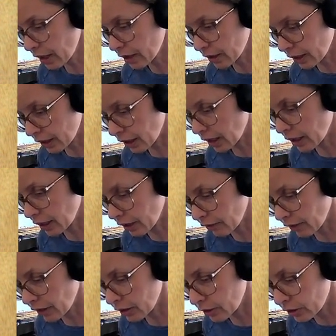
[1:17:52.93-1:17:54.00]
Like if
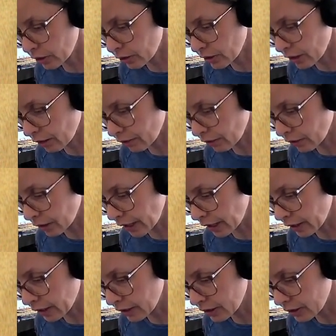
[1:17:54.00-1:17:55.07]
I do several
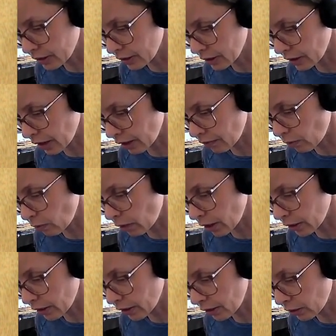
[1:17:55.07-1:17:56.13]
layers because I have water
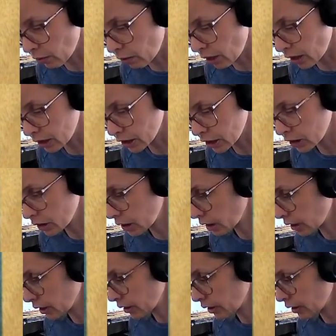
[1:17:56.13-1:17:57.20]
in the gouache,
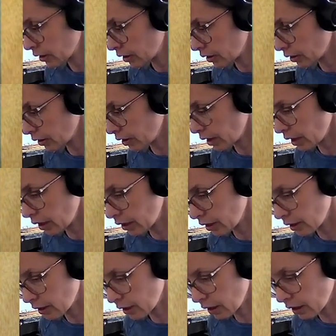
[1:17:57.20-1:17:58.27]
then
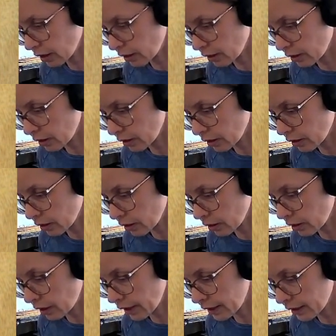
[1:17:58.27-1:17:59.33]
it
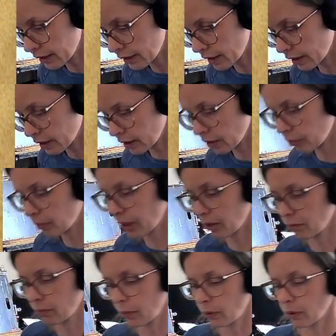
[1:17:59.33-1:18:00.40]
lightens it a bit
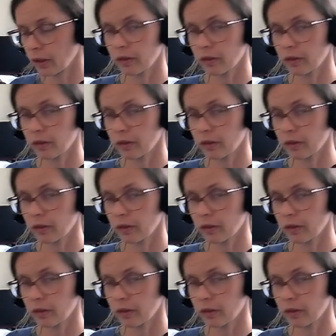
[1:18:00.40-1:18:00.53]
more.